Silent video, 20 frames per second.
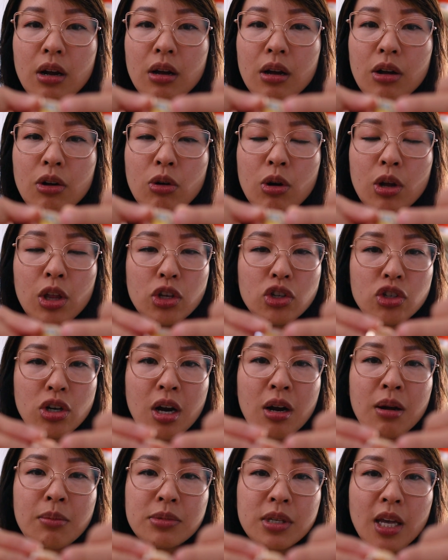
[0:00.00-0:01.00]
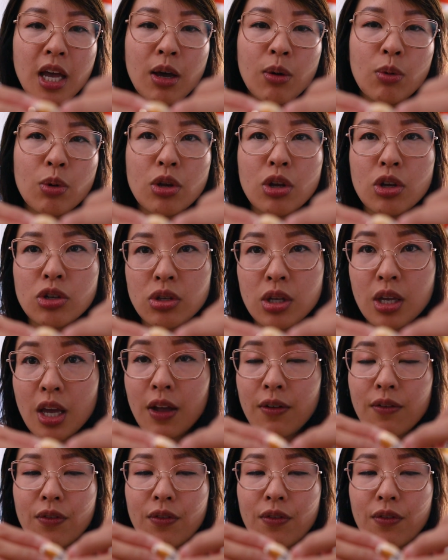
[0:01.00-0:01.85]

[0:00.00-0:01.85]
acrylic charms I would usually get